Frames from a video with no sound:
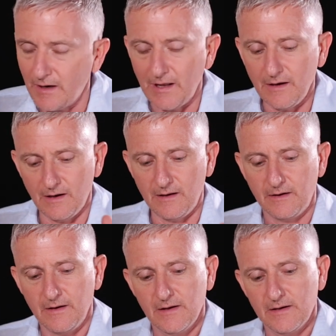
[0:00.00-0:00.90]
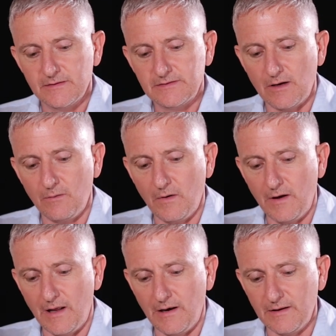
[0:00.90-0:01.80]
You know, and so
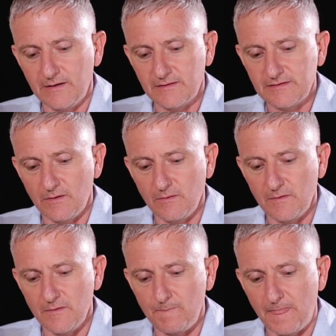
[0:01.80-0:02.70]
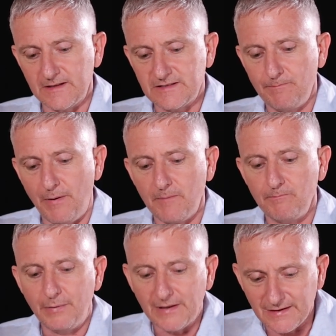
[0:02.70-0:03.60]
It's
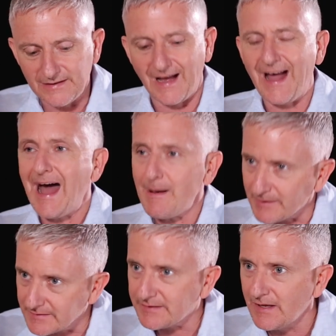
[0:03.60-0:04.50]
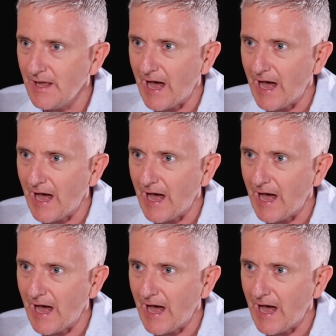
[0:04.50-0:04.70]
about building the habit